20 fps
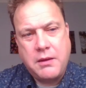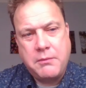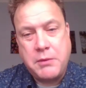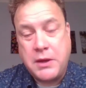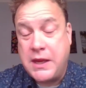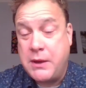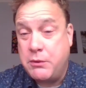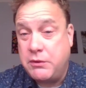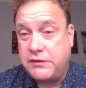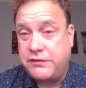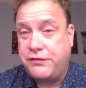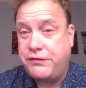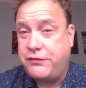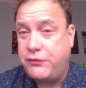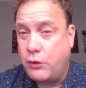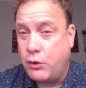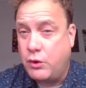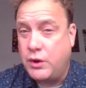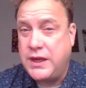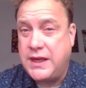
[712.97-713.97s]
But he was
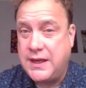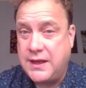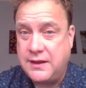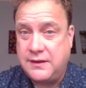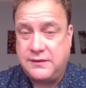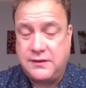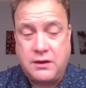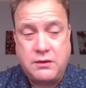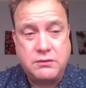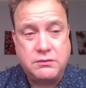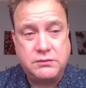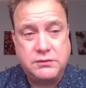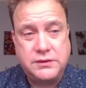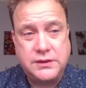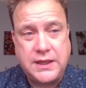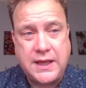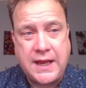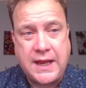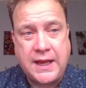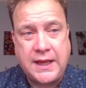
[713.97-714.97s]
4 years
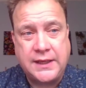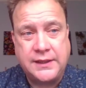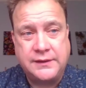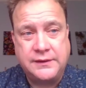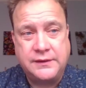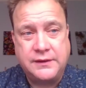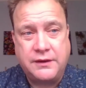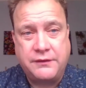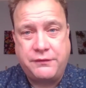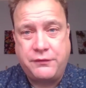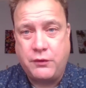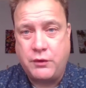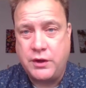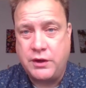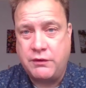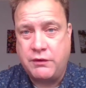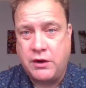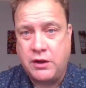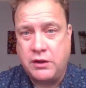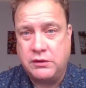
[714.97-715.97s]
old, and a
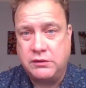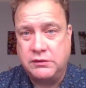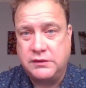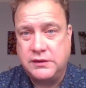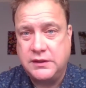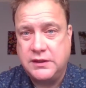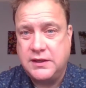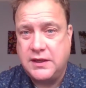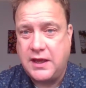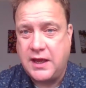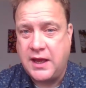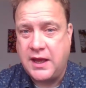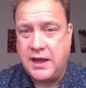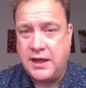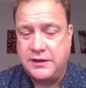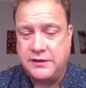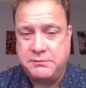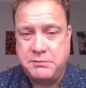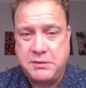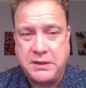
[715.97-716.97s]
4-year-old
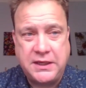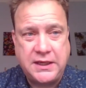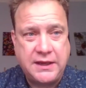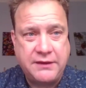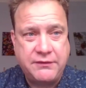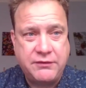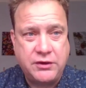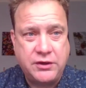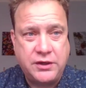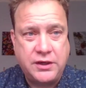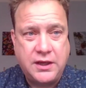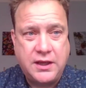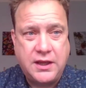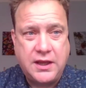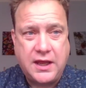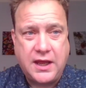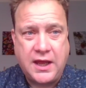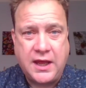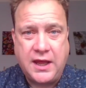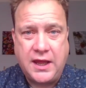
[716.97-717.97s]
has been given
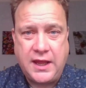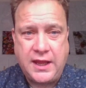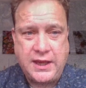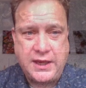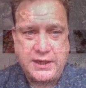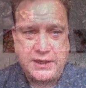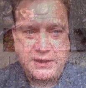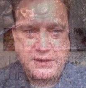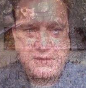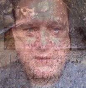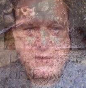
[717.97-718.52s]
a